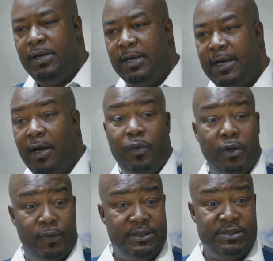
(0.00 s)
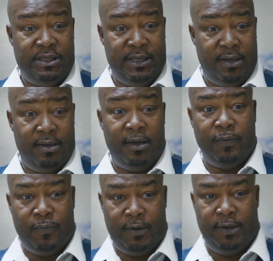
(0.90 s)
success,
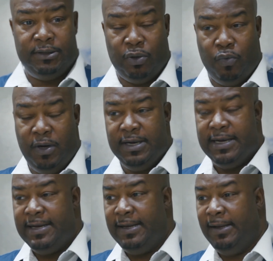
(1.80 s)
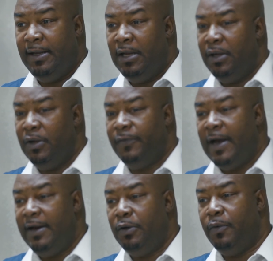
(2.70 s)
right now, if you were to ask those
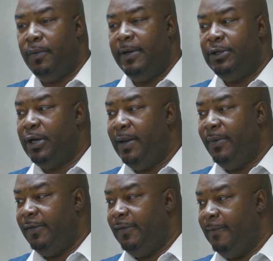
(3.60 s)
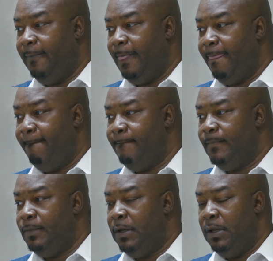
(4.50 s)
24 million small businesses,
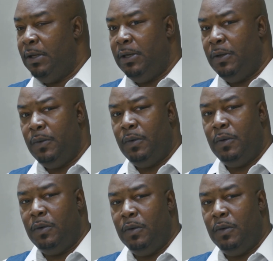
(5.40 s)
56 million